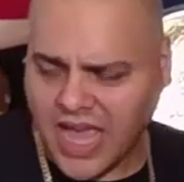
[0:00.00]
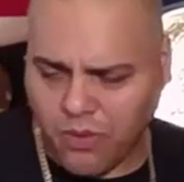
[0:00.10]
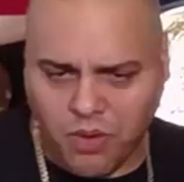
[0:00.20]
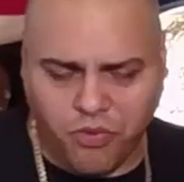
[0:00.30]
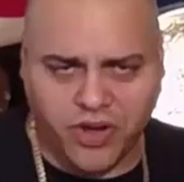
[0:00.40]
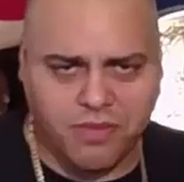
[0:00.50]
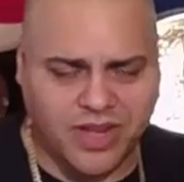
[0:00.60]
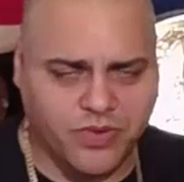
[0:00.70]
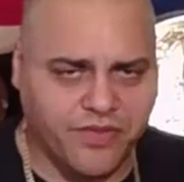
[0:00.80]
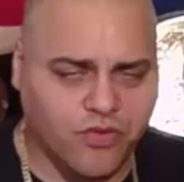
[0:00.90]
At one point in the
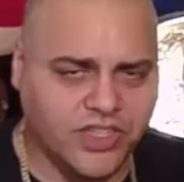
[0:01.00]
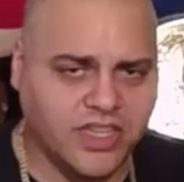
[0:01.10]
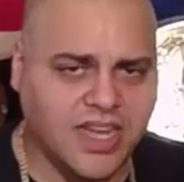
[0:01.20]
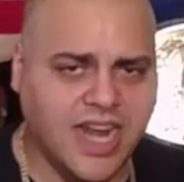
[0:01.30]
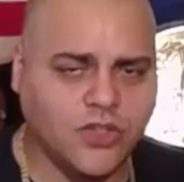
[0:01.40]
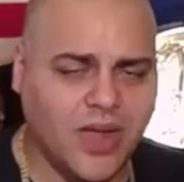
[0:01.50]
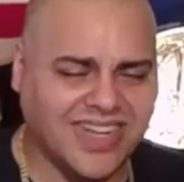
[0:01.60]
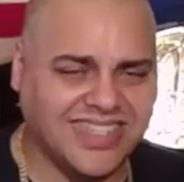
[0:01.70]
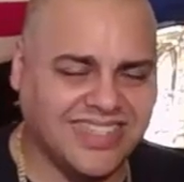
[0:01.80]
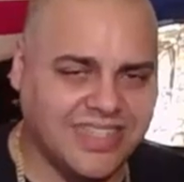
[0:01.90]
match, we have Chris Adonis, who
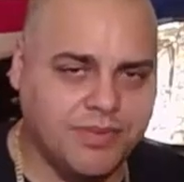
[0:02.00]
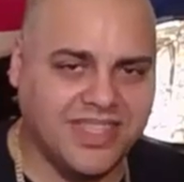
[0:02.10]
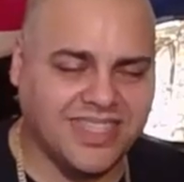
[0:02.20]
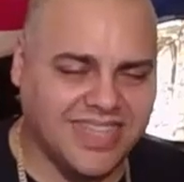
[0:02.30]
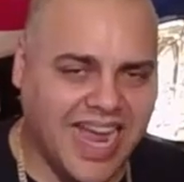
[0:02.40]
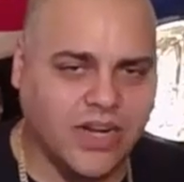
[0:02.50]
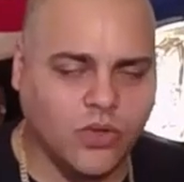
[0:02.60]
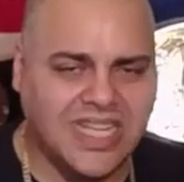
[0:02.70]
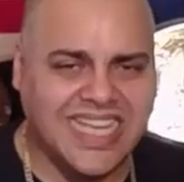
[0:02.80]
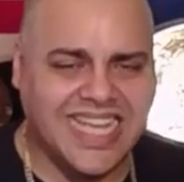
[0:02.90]
actually slips the
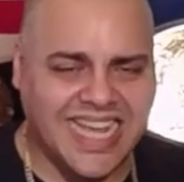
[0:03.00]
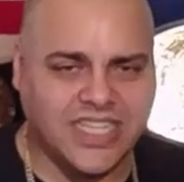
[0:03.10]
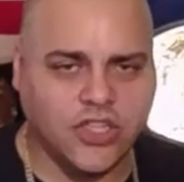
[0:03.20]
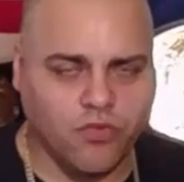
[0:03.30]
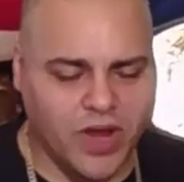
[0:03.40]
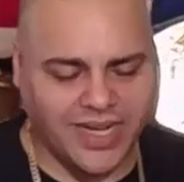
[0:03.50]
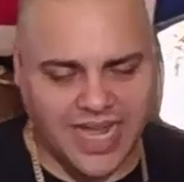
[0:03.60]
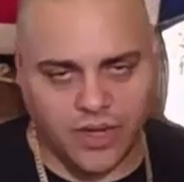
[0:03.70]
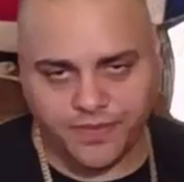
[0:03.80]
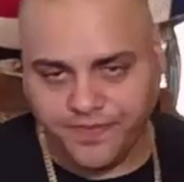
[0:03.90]
title into the ring.
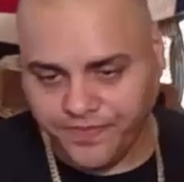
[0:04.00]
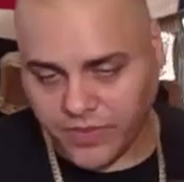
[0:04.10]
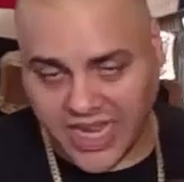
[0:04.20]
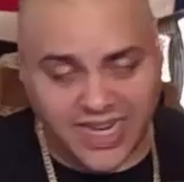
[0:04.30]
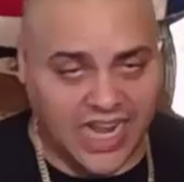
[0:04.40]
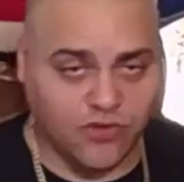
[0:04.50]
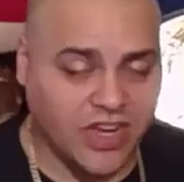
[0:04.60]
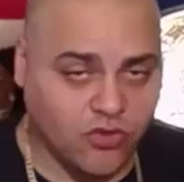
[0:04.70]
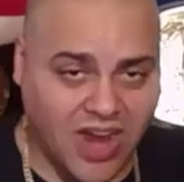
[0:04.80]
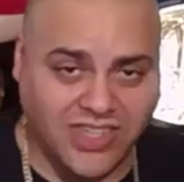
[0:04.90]
Now, Eli
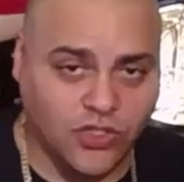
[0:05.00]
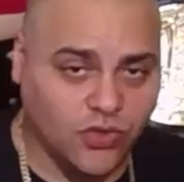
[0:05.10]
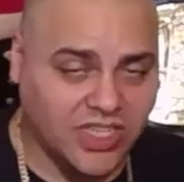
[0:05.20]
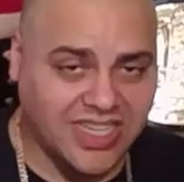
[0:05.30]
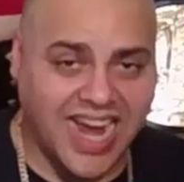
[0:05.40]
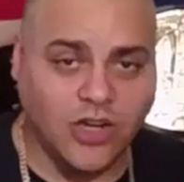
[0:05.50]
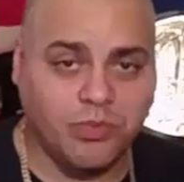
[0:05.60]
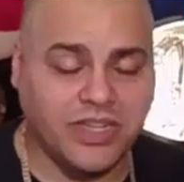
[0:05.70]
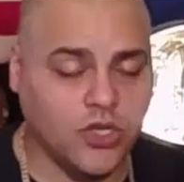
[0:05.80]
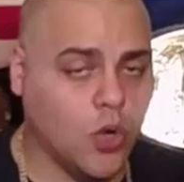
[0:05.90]
Drake tries to use the title,
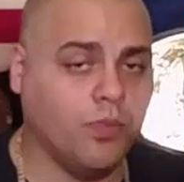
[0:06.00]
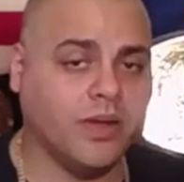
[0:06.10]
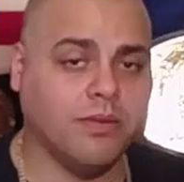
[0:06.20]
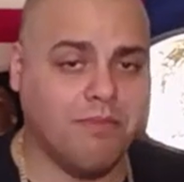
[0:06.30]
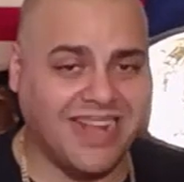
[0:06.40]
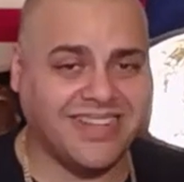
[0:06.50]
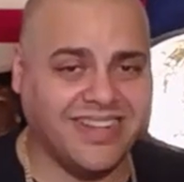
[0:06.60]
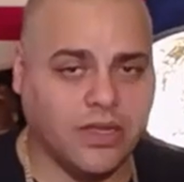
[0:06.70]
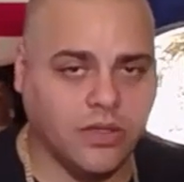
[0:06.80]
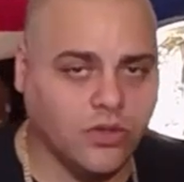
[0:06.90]
but nope, Matt
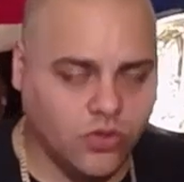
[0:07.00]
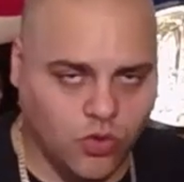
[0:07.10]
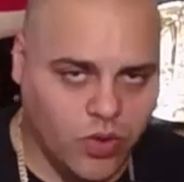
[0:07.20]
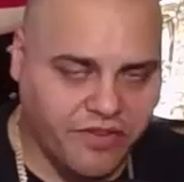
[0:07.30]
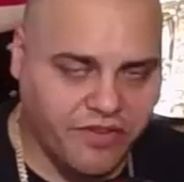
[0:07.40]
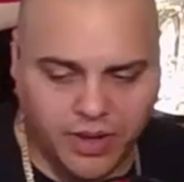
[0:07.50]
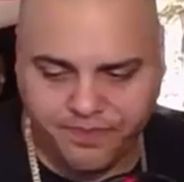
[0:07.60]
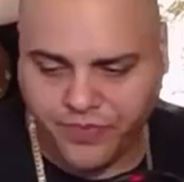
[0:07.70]
Sydal a little too quick for him.